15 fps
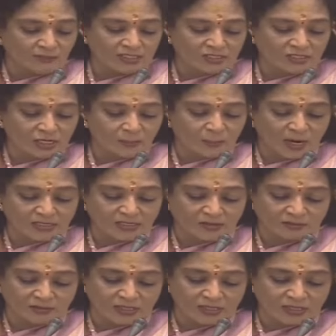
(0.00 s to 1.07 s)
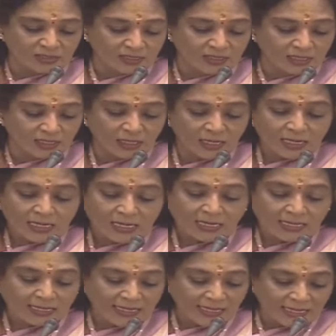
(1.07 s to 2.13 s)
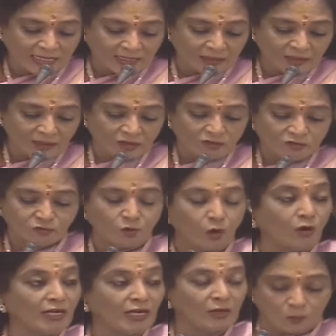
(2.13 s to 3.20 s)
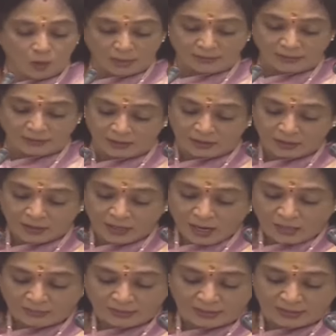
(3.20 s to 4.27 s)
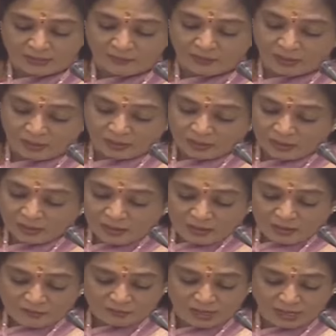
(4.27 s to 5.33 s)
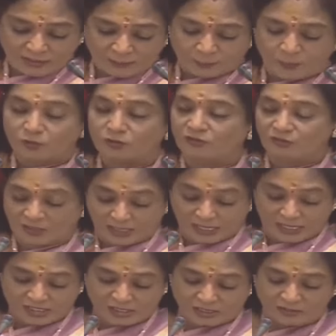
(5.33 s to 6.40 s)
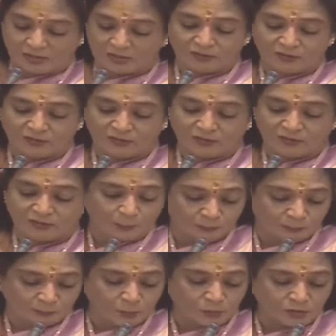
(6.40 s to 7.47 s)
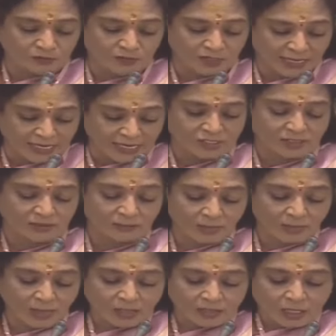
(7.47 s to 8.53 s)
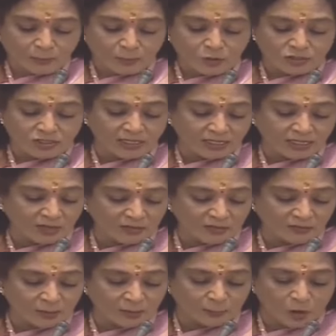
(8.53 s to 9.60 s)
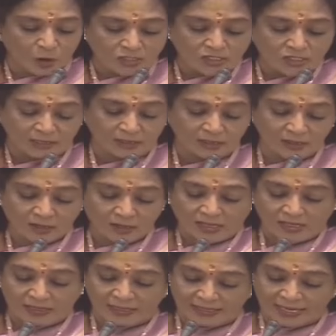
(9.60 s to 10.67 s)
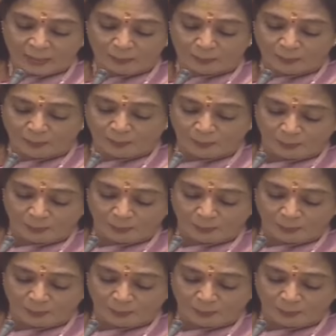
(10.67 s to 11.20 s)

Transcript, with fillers: and the western parts of the city, clean, flowing water and the beautification, riverfront beautification. The Musi Riverfront project will create